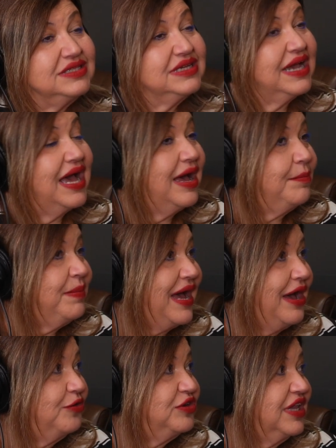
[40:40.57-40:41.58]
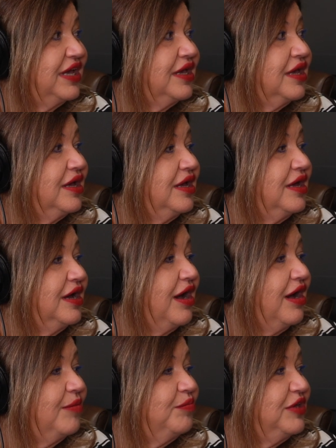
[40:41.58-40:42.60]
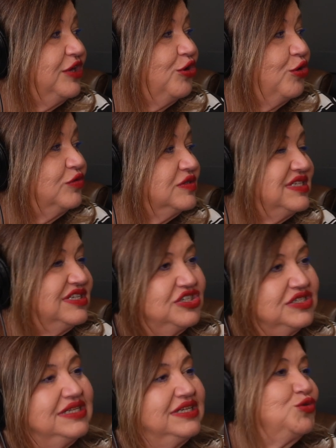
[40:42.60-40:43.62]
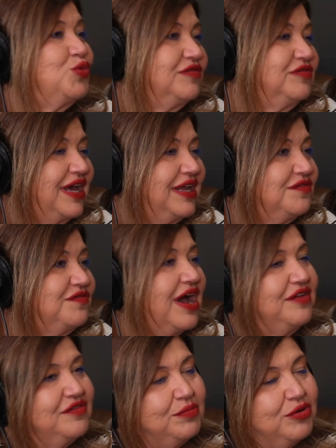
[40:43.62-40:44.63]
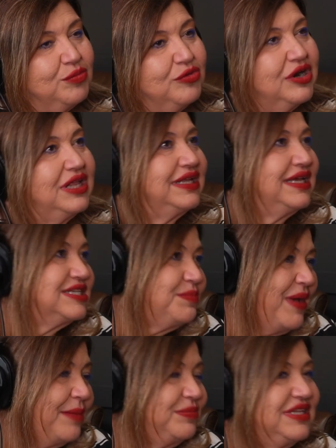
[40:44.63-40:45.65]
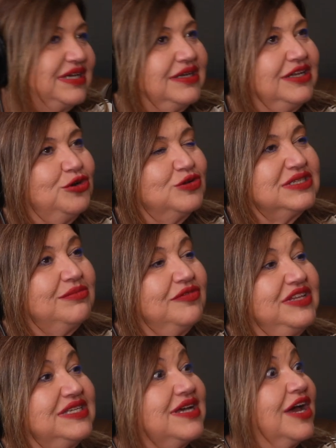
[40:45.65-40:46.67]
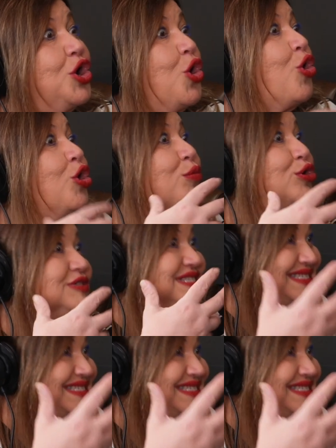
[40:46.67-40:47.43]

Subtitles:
to compound like CGC 1295, ipamorelin, and kisspeptin, some of these kind of hormone